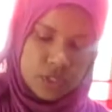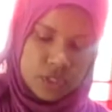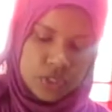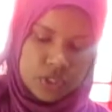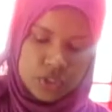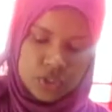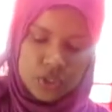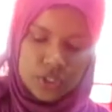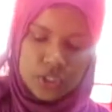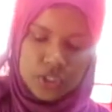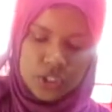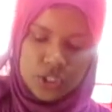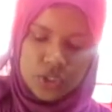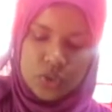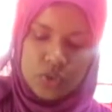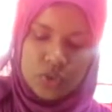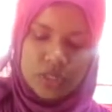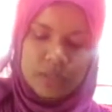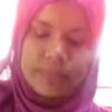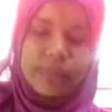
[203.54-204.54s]
So you're just
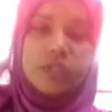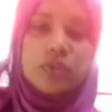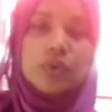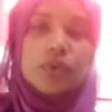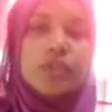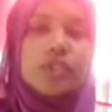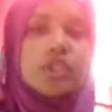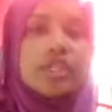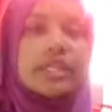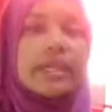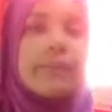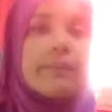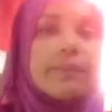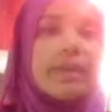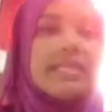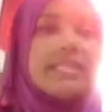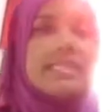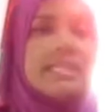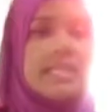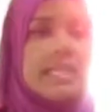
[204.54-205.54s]
going to be doing chicken
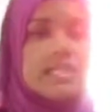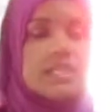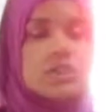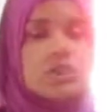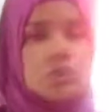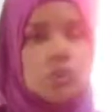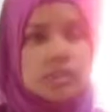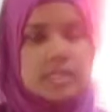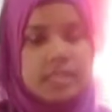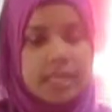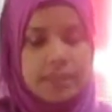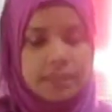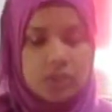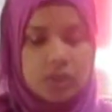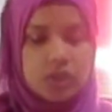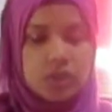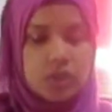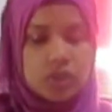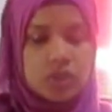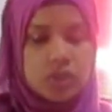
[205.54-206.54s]
breast. Takes no time
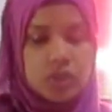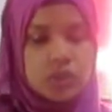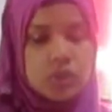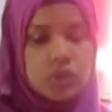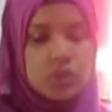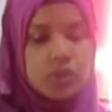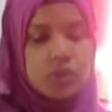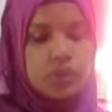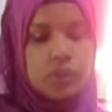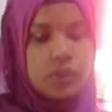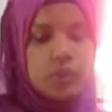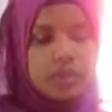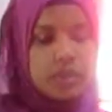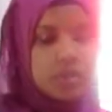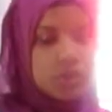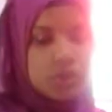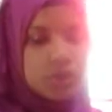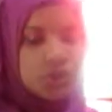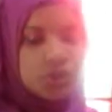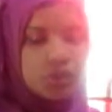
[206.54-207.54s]
to cook, so you want to
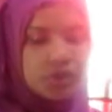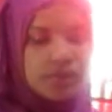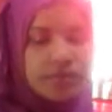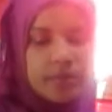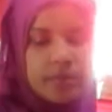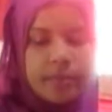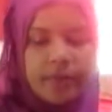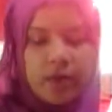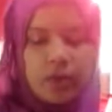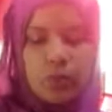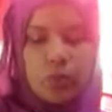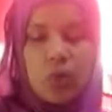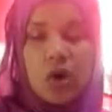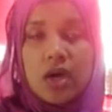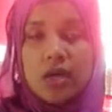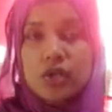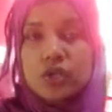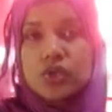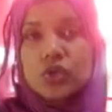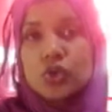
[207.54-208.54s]
just do it for about
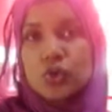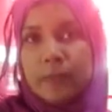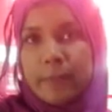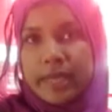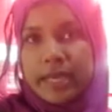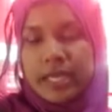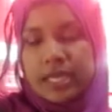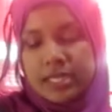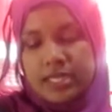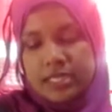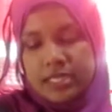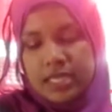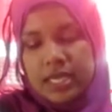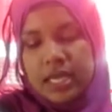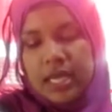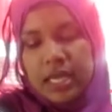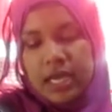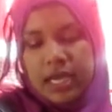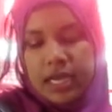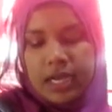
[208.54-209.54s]
1 or 2
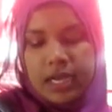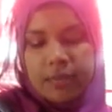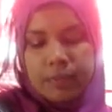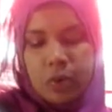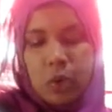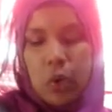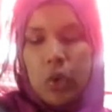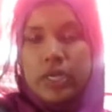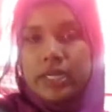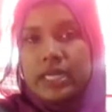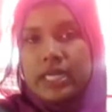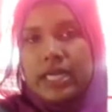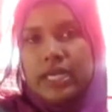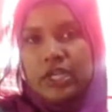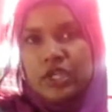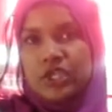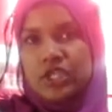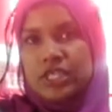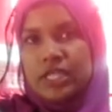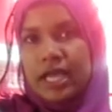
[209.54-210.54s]
minutes on
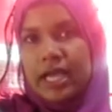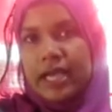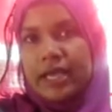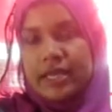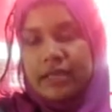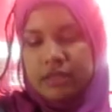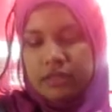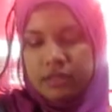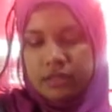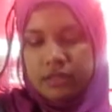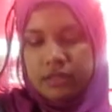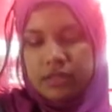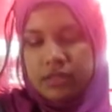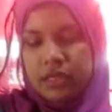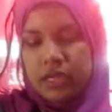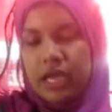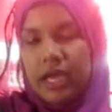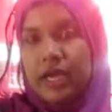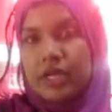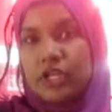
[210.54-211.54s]
each side,
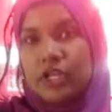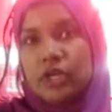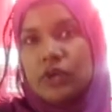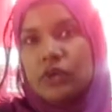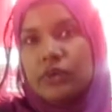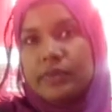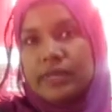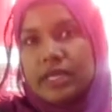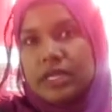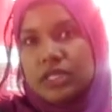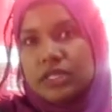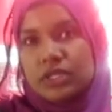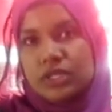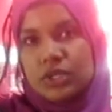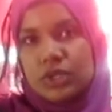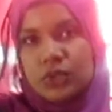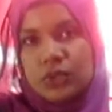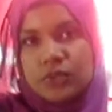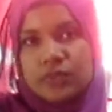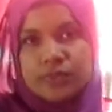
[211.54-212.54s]
and it'll be good to go.